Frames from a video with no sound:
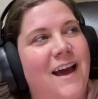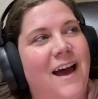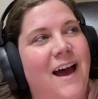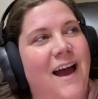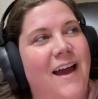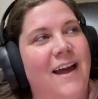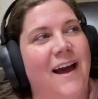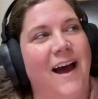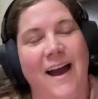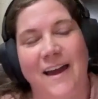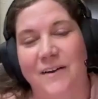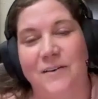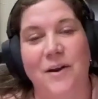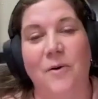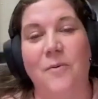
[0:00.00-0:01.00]
I
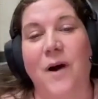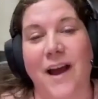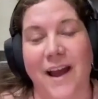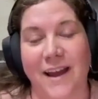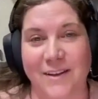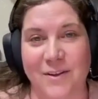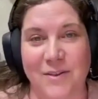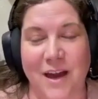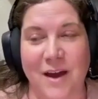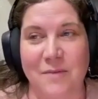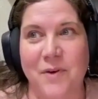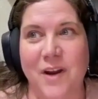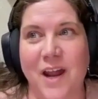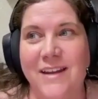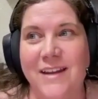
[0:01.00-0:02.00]
don't know why I do that,
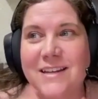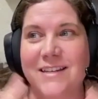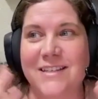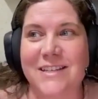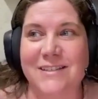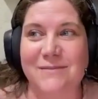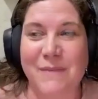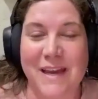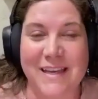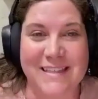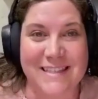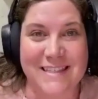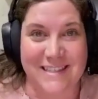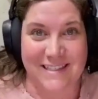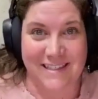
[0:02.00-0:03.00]
but it just makes
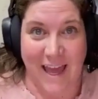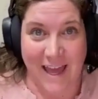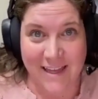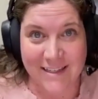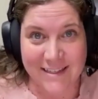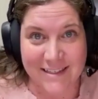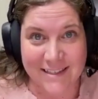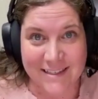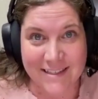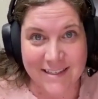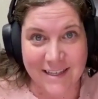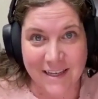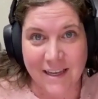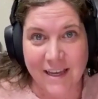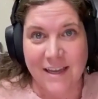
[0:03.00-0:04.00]
sense
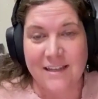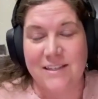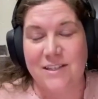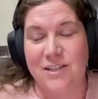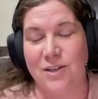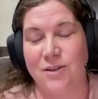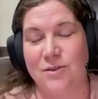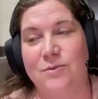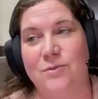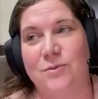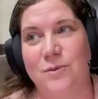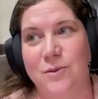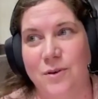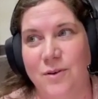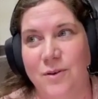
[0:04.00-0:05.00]

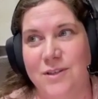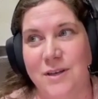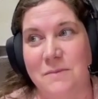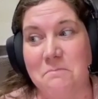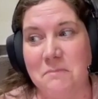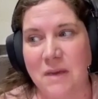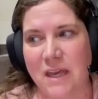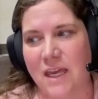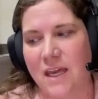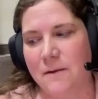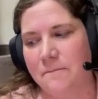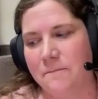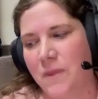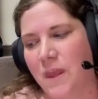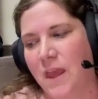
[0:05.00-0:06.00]
to me
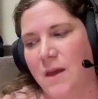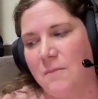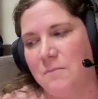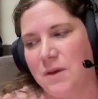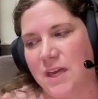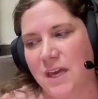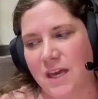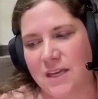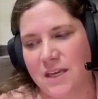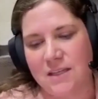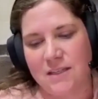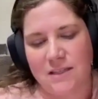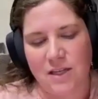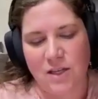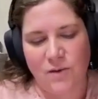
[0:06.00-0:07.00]

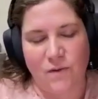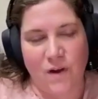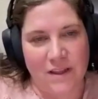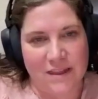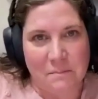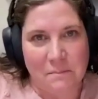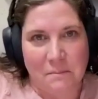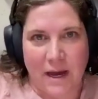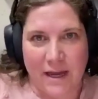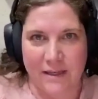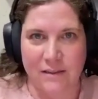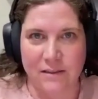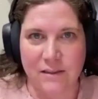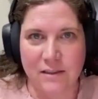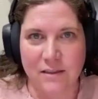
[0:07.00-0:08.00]
because you've got the
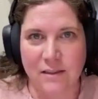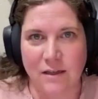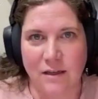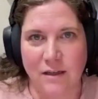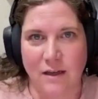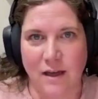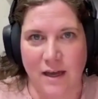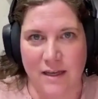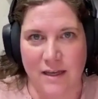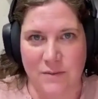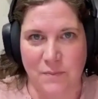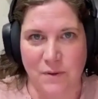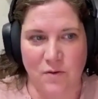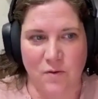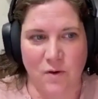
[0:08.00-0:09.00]
mild
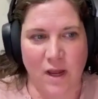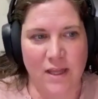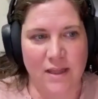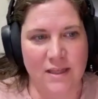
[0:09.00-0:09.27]
husband, right?